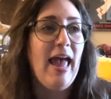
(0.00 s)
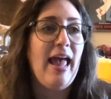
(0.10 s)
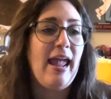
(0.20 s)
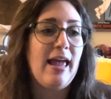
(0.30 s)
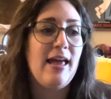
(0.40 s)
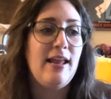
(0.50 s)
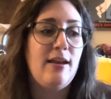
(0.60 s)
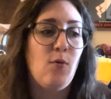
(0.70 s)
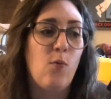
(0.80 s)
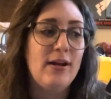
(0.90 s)
And
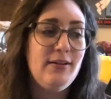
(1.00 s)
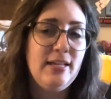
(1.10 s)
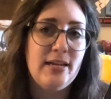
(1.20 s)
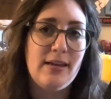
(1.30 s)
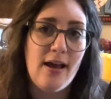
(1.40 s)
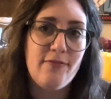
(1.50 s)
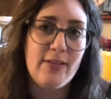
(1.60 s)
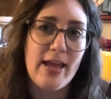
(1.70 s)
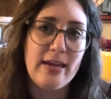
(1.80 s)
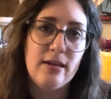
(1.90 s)
weirdly enough,
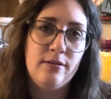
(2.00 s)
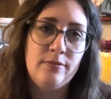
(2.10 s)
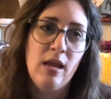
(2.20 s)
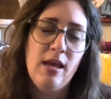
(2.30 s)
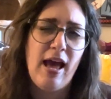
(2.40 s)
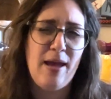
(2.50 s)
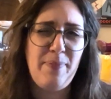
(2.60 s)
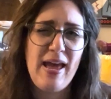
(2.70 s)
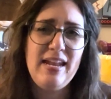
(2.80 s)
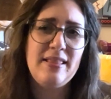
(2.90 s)
like, I
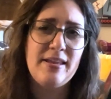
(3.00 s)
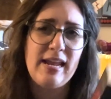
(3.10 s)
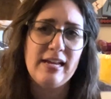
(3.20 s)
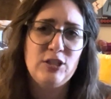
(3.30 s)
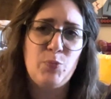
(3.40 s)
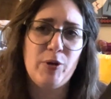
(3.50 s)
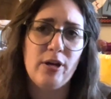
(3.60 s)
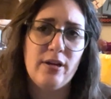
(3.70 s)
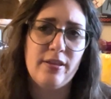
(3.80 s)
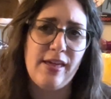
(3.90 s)
bet in the next
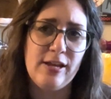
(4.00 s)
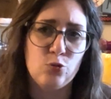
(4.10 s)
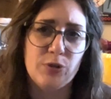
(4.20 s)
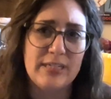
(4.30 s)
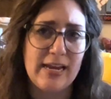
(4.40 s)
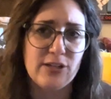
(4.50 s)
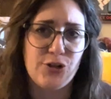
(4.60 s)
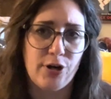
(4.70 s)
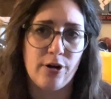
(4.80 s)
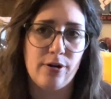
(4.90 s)
book things will take a
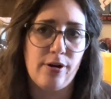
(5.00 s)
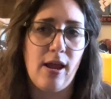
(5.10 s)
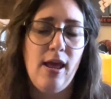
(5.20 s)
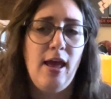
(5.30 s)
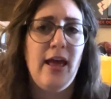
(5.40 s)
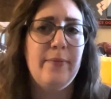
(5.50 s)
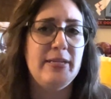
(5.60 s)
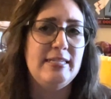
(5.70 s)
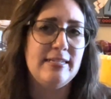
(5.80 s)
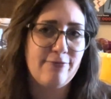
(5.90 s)
turn and be
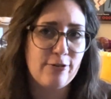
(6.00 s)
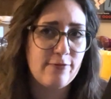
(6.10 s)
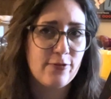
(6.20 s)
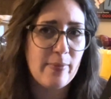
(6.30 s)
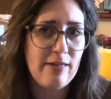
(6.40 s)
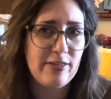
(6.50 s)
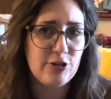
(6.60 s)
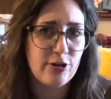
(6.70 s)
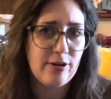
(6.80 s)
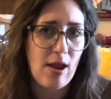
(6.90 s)
different from how they
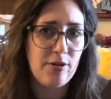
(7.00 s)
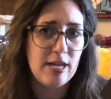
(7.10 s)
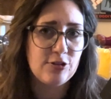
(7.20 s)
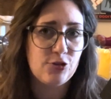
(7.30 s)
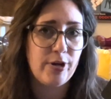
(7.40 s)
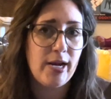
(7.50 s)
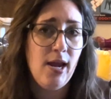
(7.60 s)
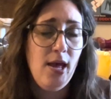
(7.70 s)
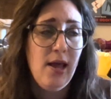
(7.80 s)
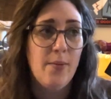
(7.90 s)
turned out in history.
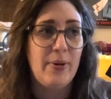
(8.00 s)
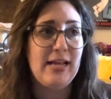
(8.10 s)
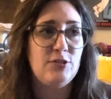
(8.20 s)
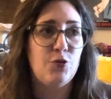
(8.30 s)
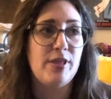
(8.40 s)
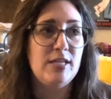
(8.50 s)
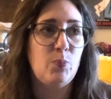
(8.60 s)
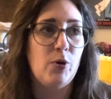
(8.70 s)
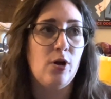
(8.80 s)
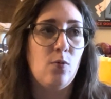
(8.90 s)
But as for this
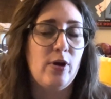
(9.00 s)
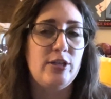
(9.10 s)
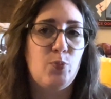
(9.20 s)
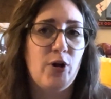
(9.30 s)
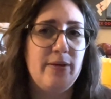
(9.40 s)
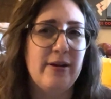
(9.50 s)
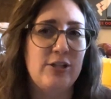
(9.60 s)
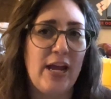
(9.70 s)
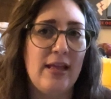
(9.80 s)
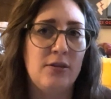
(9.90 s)
book, which pretty much
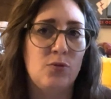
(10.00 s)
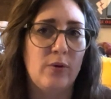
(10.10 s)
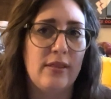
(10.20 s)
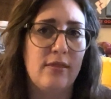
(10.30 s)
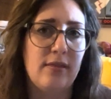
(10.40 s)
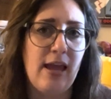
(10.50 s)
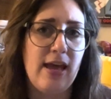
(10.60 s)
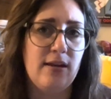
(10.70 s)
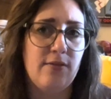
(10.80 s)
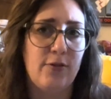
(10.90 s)
ends with the
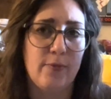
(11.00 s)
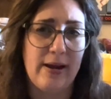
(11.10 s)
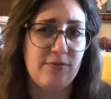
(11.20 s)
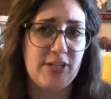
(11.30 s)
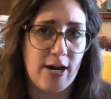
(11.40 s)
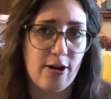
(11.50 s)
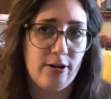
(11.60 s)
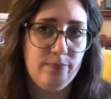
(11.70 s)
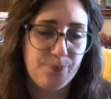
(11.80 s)
end of the Reign of Terror